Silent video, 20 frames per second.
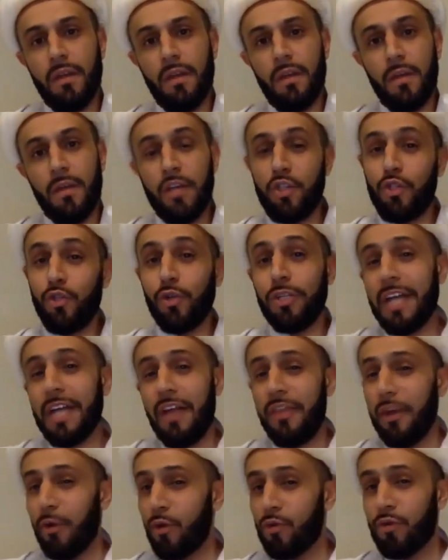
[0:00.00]
In dunya,
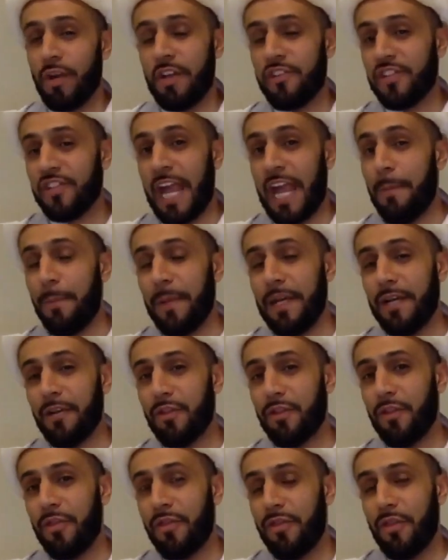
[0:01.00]
they were
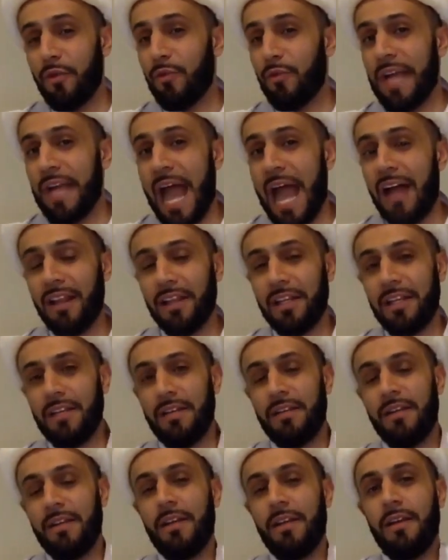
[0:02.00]
escaping the
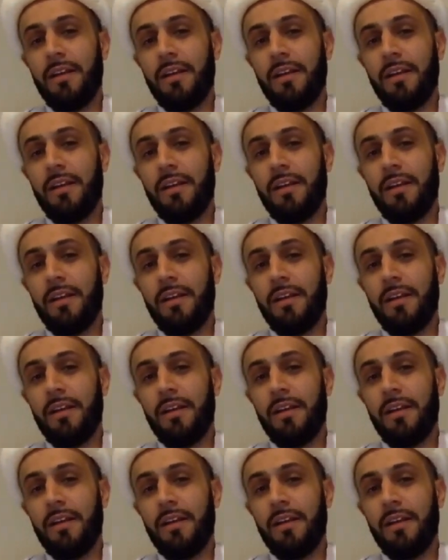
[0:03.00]
reality.